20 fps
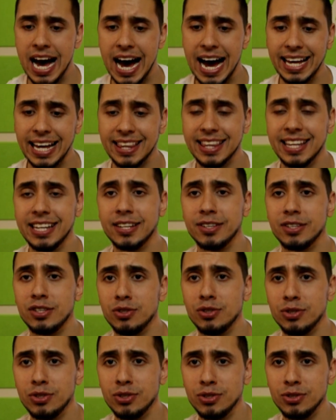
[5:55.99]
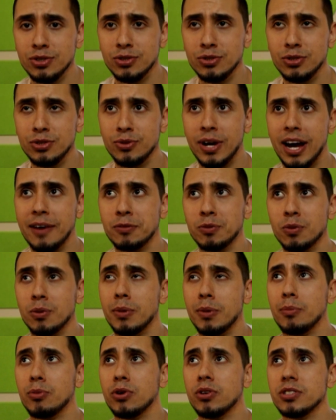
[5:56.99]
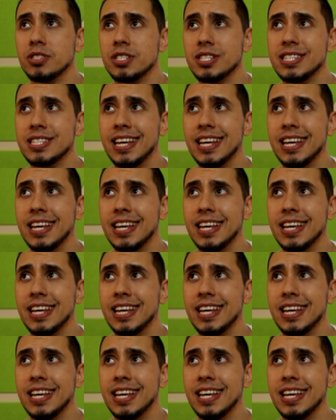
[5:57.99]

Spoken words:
I think you do have to remember is